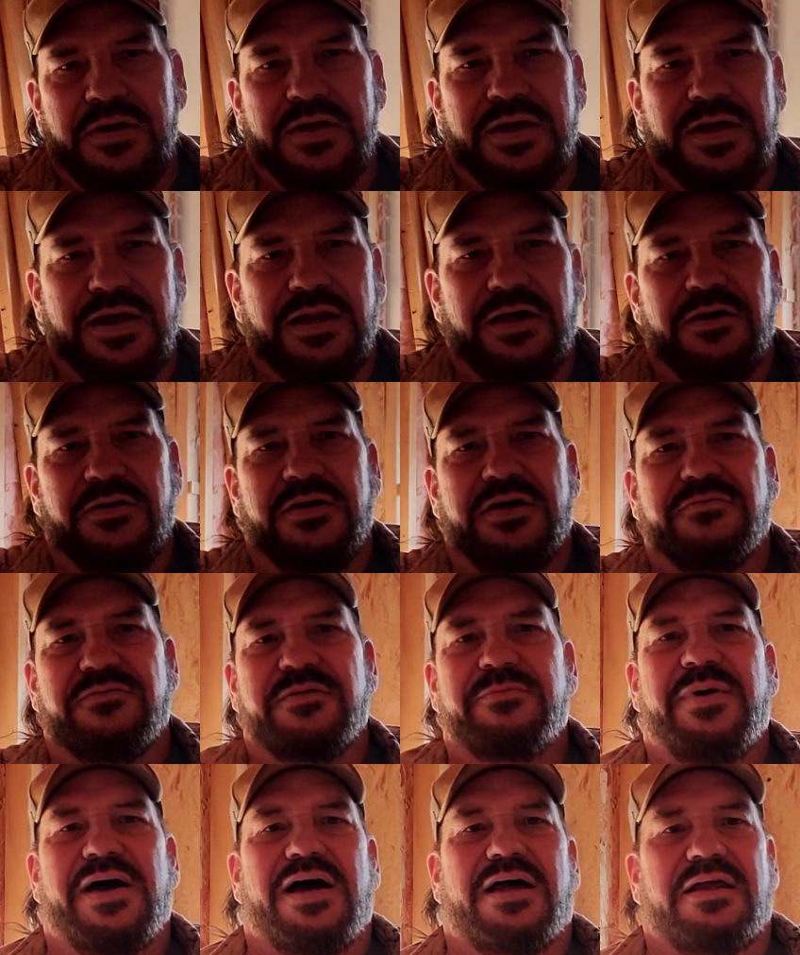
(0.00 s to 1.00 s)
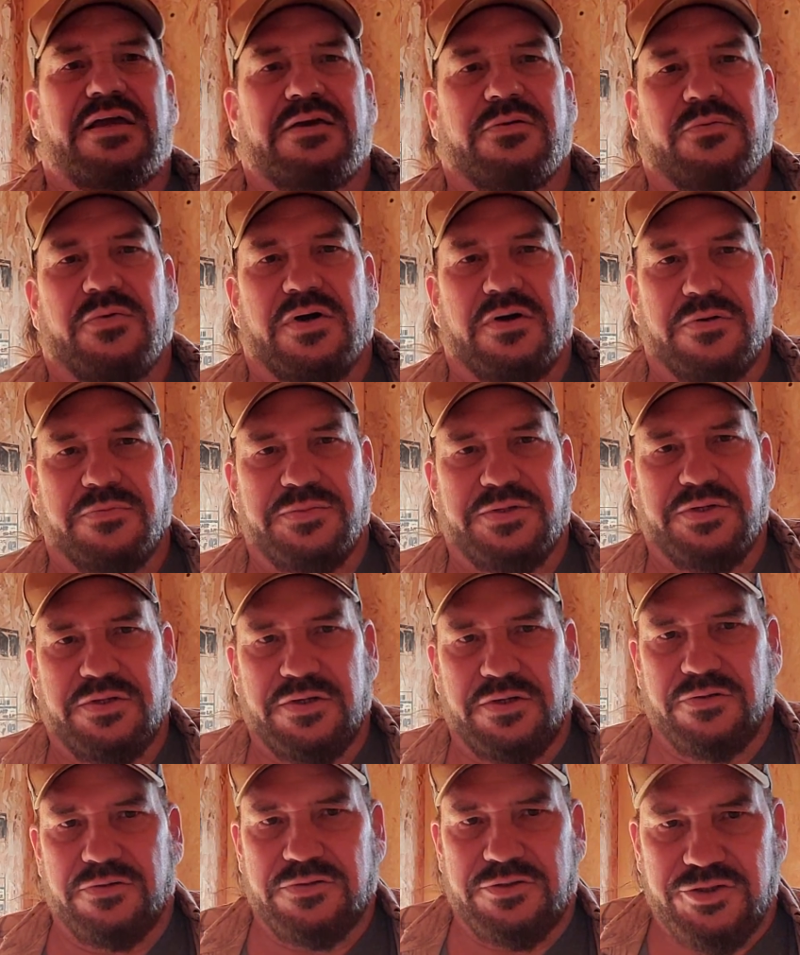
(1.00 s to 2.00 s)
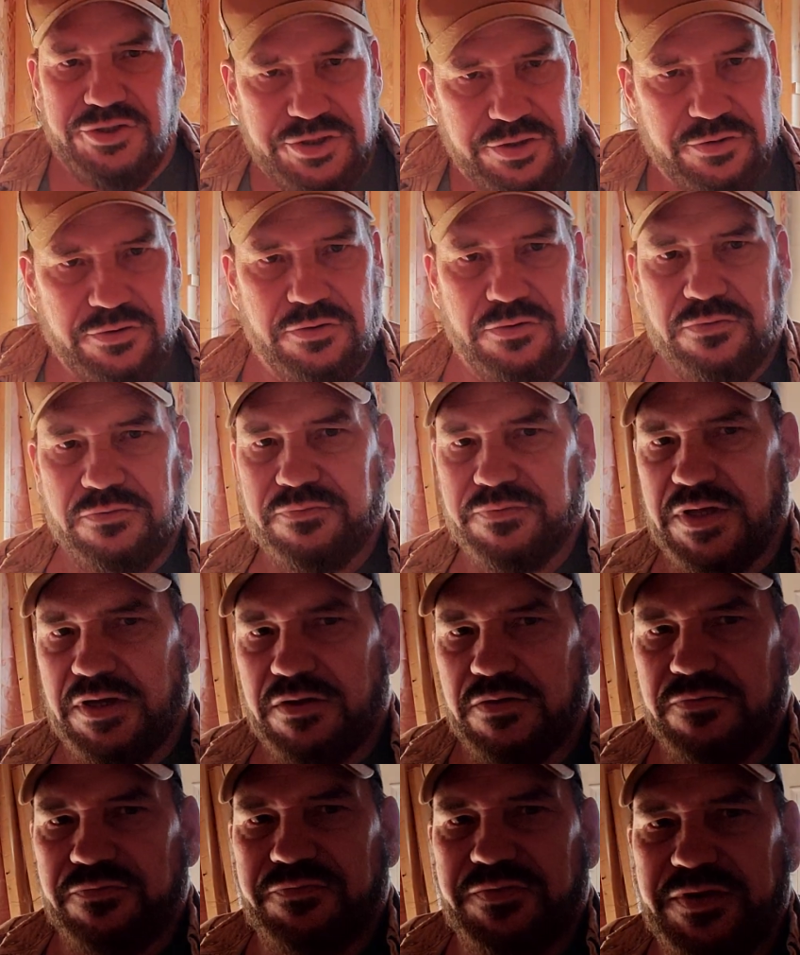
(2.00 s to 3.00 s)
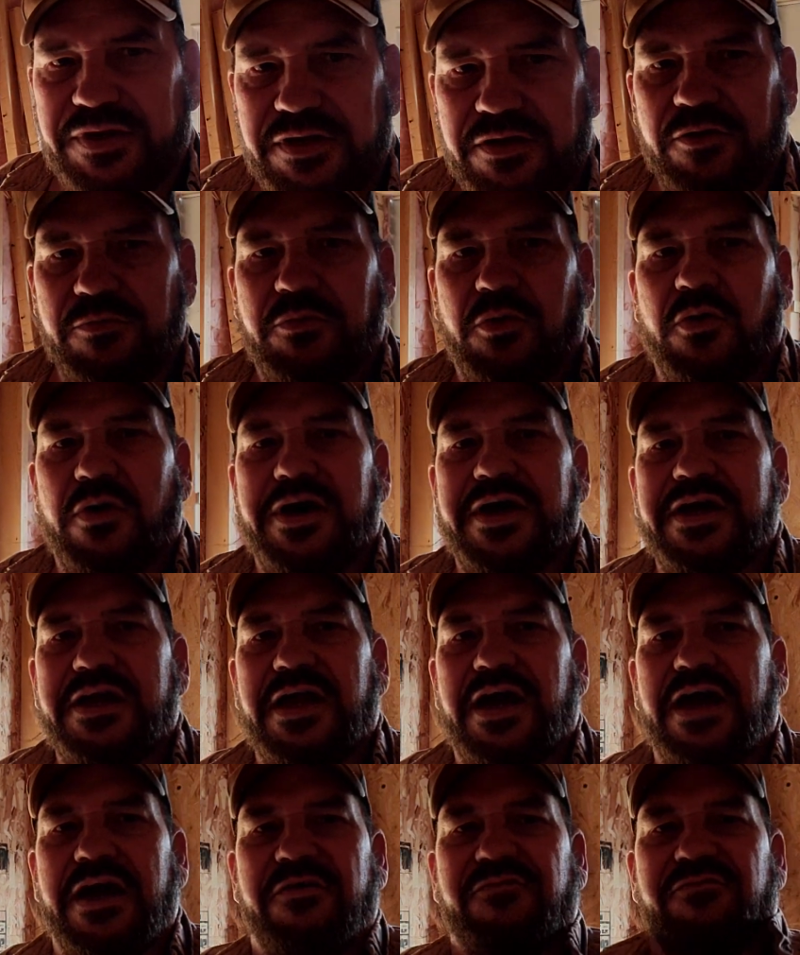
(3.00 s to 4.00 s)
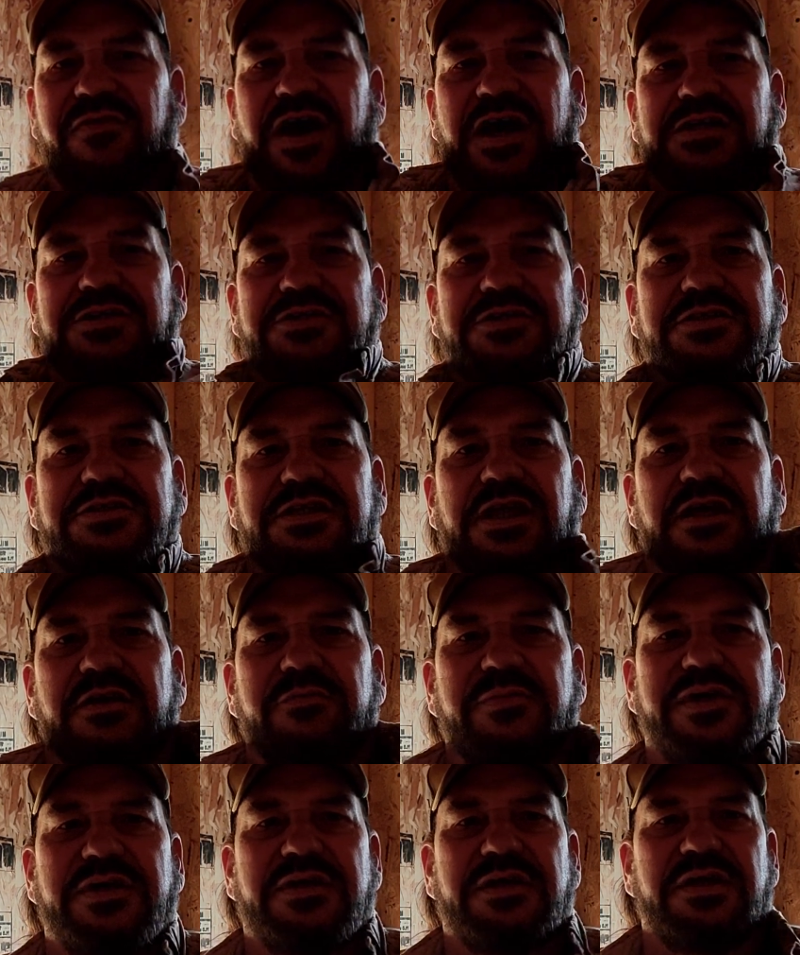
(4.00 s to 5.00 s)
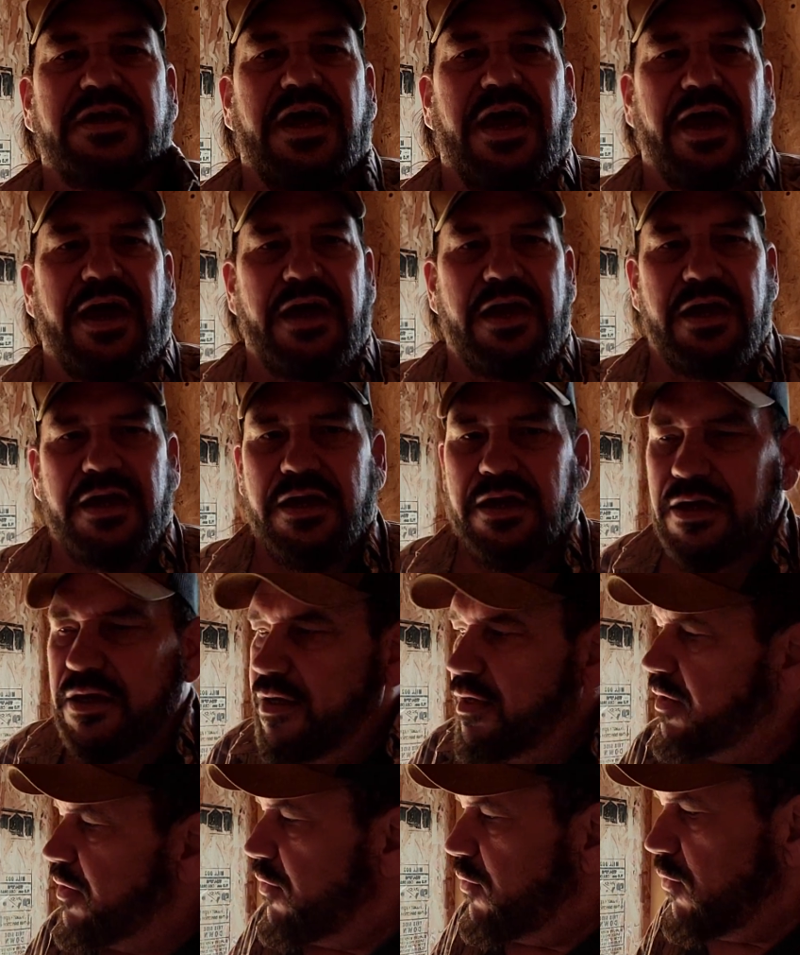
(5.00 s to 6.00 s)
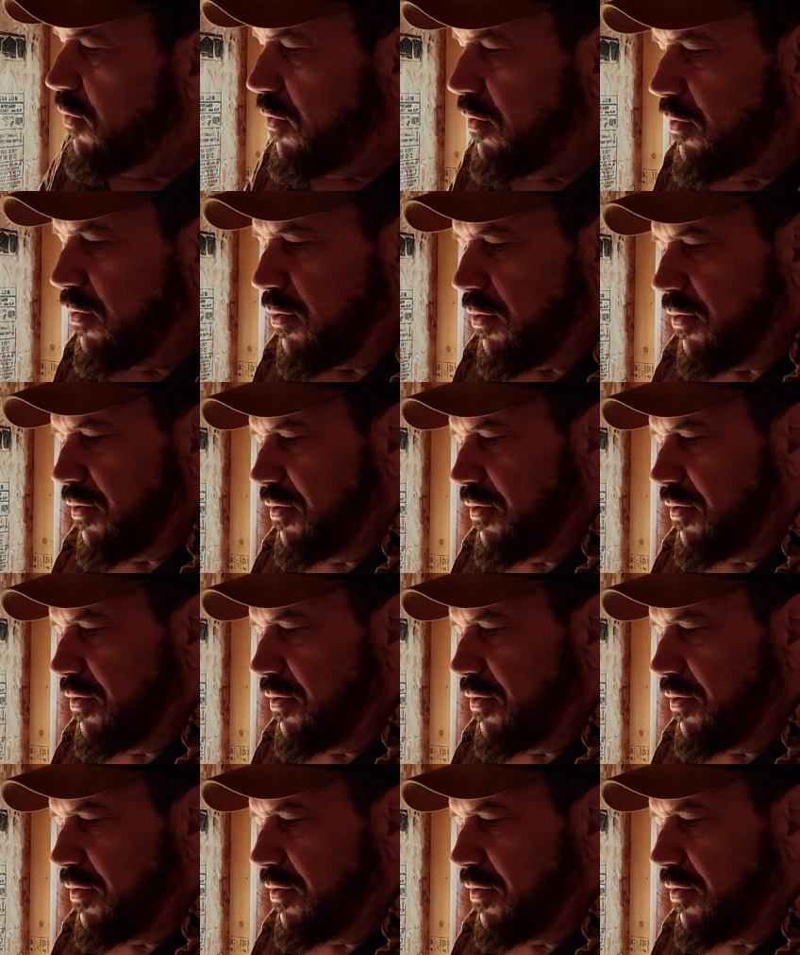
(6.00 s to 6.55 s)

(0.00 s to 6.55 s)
Hello everybody, and welcome to another General Vlog video. Boy, ain't I a fashion statement today. Whew.